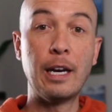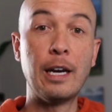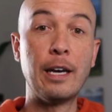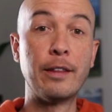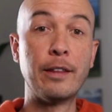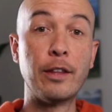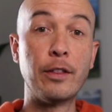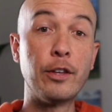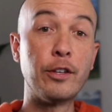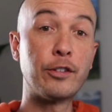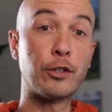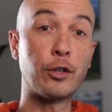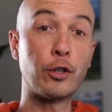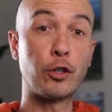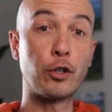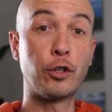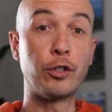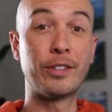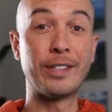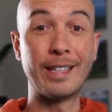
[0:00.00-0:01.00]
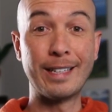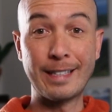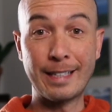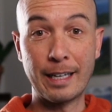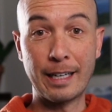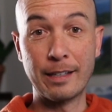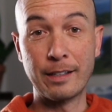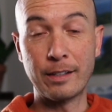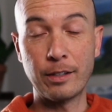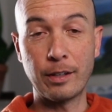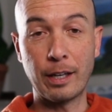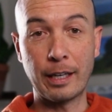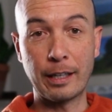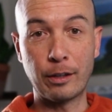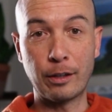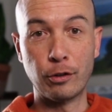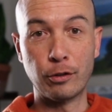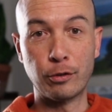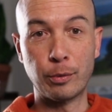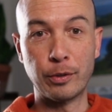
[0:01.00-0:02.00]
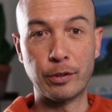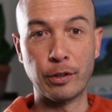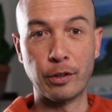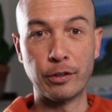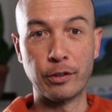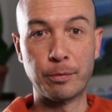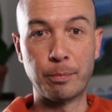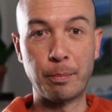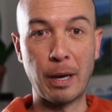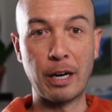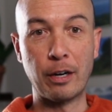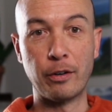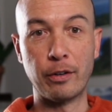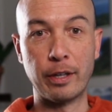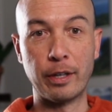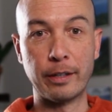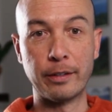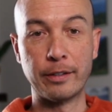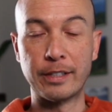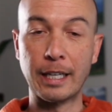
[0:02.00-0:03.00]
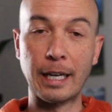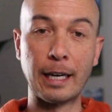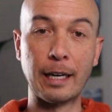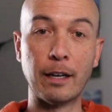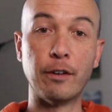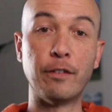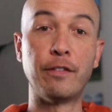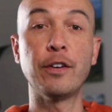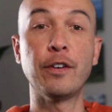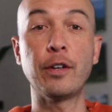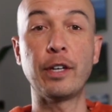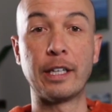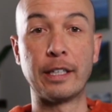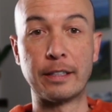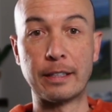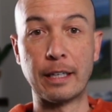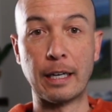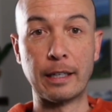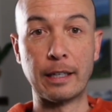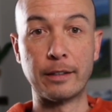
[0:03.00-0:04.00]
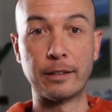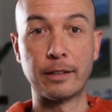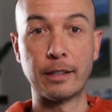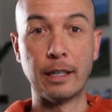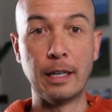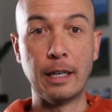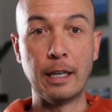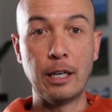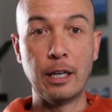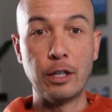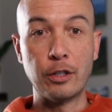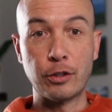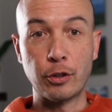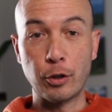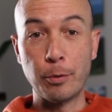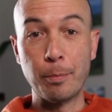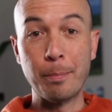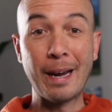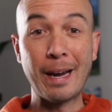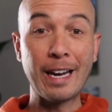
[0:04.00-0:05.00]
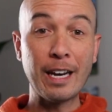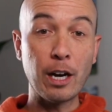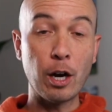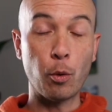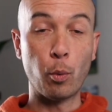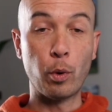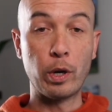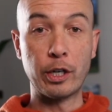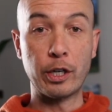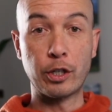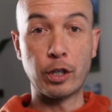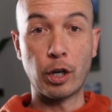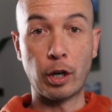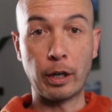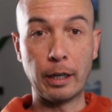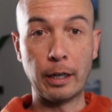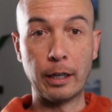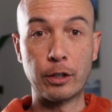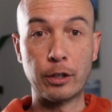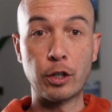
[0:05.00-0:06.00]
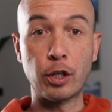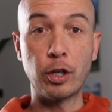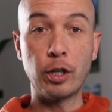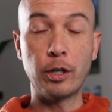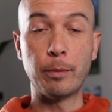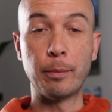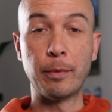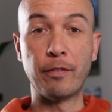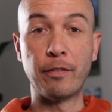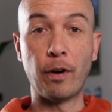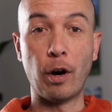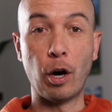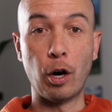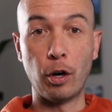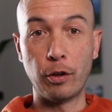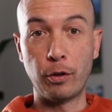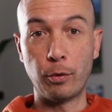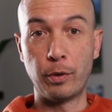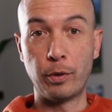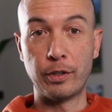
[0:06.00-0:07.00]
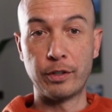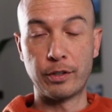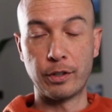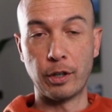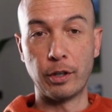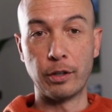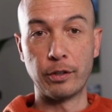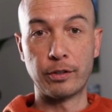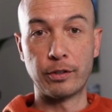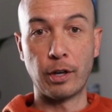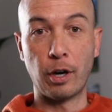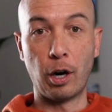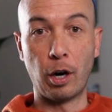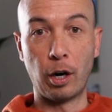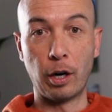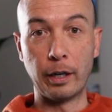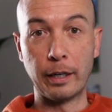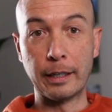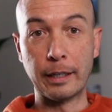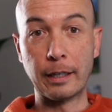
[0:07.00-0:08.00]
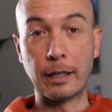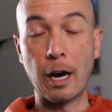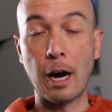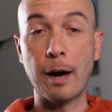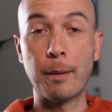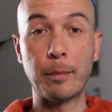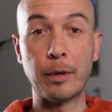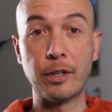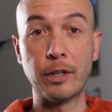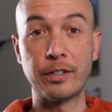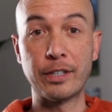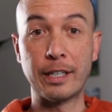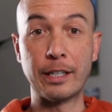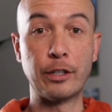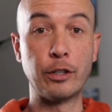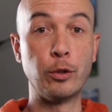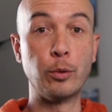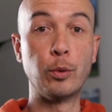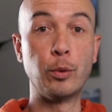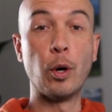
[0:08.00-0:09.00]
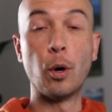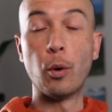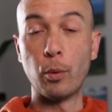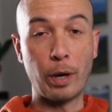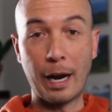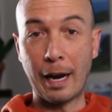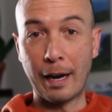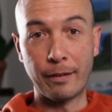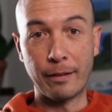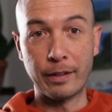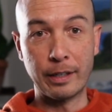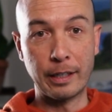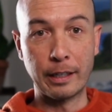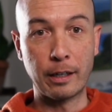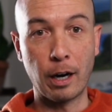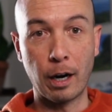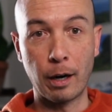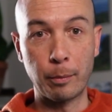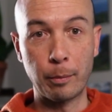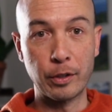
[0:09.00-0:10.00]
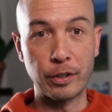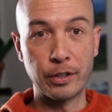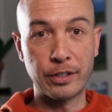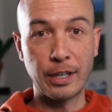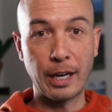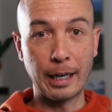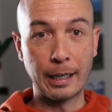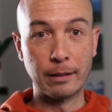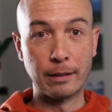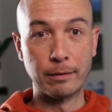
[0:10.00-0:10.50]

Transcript: then the searchers tend to like those results better than, say, affiliate sites. So you may not want to target a term if all the results are e commerce and you don't have an e commerce site.